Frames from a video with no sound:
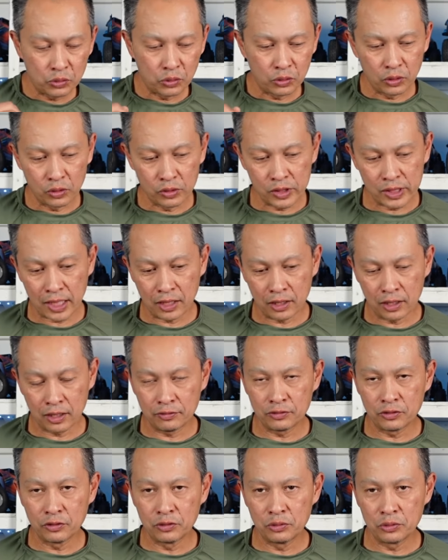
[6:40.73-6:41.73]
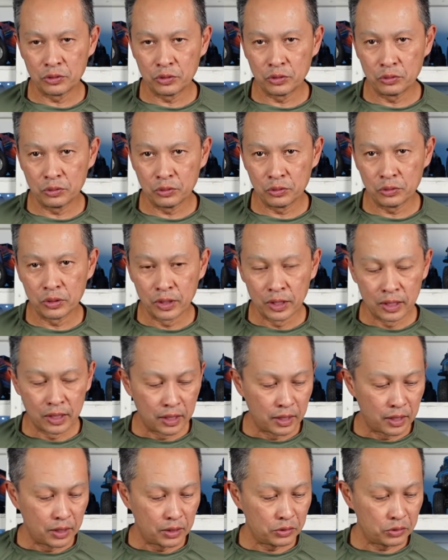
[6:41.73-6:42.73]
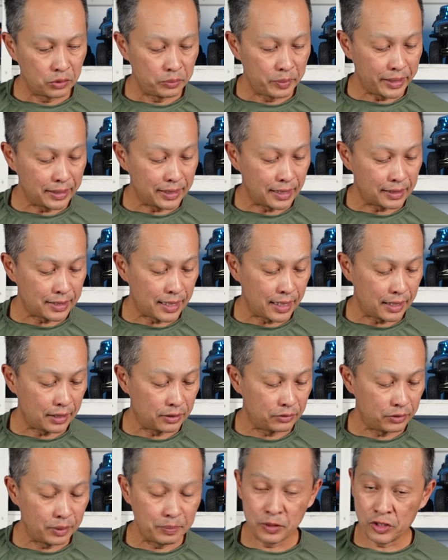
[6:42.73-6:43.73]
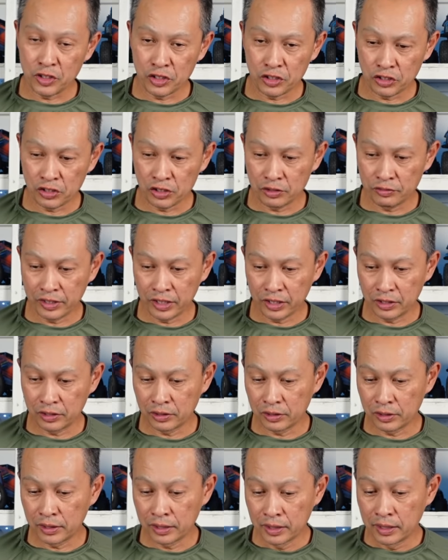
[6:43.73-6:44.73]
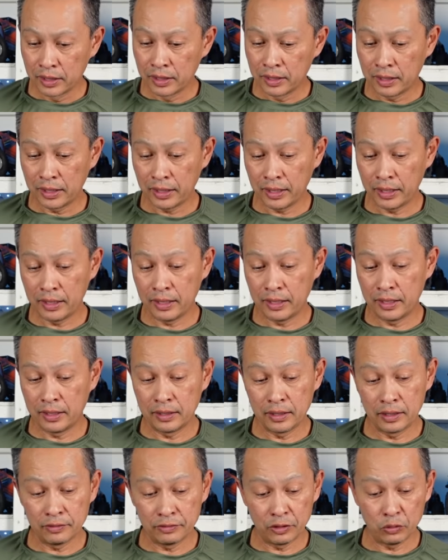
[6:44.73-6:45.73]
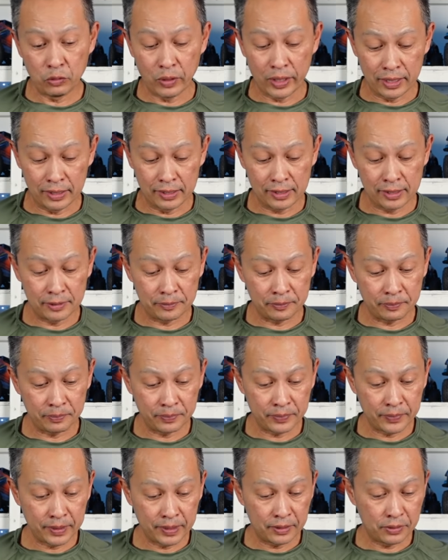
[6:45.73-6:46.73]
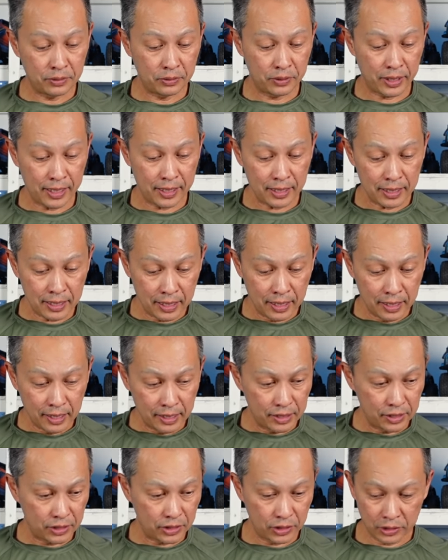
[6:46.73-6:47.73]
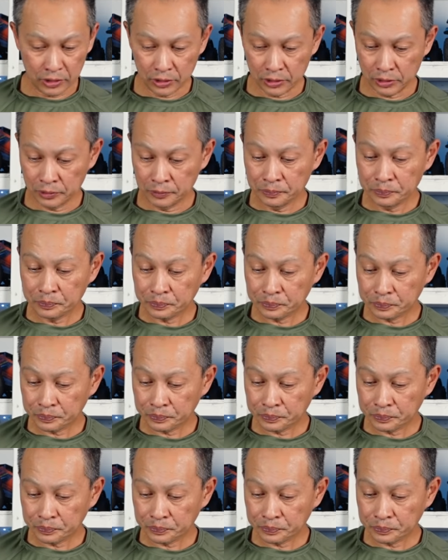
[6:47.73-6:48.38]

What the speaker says: close that off, to make that tighter, reposition your vehicle in different ways. Okay? So